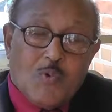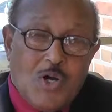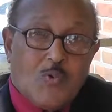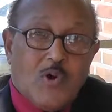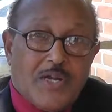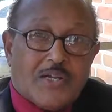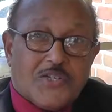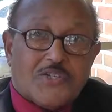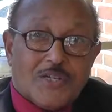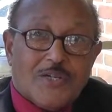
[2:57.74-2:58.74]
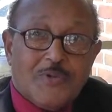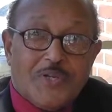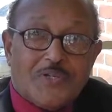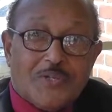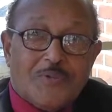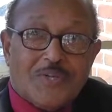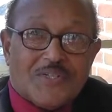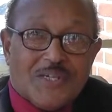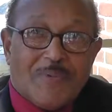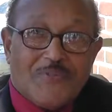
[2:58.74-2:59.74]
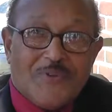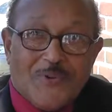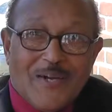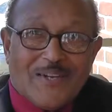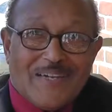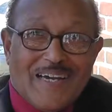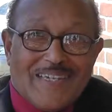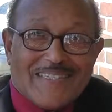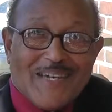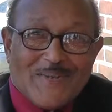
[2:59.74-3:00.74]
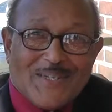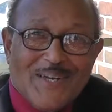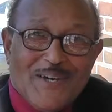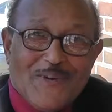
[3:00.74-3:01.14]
Well, one I just alluded to, and some of you will recognize, I was